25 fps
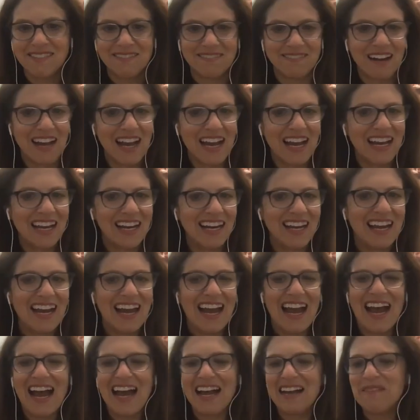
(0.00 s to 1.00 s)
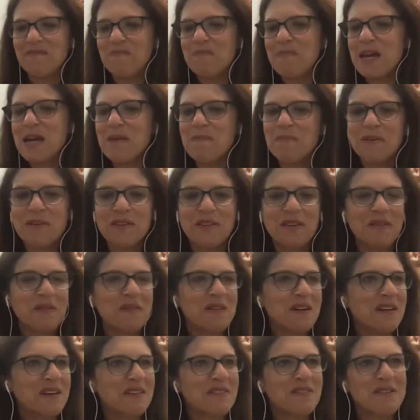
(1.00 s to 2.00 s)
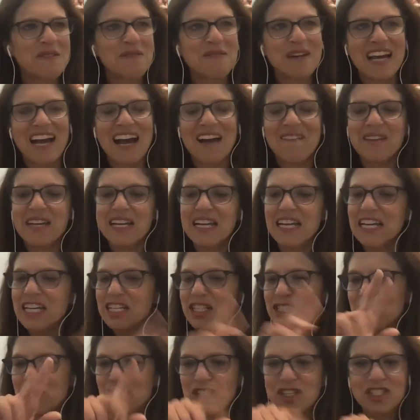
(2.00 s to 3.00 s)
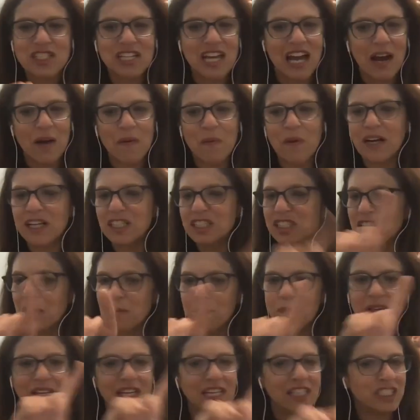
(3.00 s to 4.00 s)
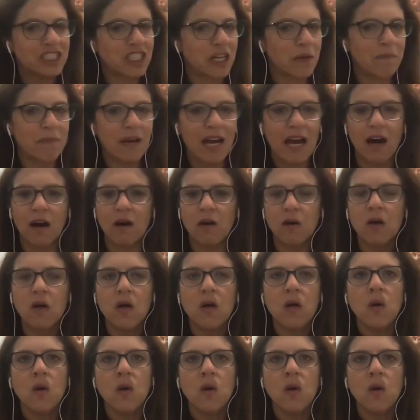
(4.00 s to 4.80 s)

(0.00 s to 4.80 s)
right? People that work for me, I mean, it's just, I want to jump in and jump out.